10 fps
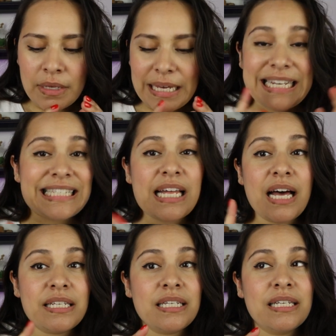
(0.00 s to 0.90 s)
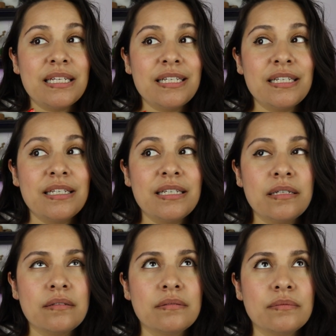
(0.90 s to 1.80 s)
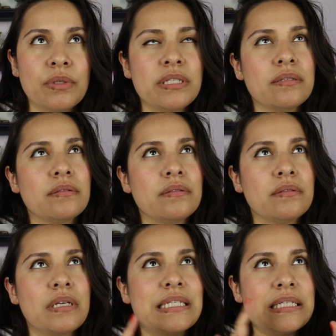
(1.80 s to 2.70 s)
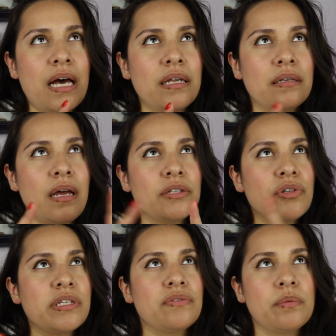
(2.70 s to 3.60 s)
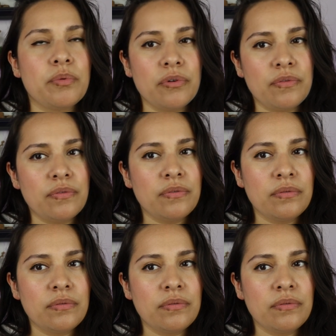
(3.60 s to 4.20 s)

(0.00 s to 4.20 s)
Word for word: It is not, what is, it's not transfer proof.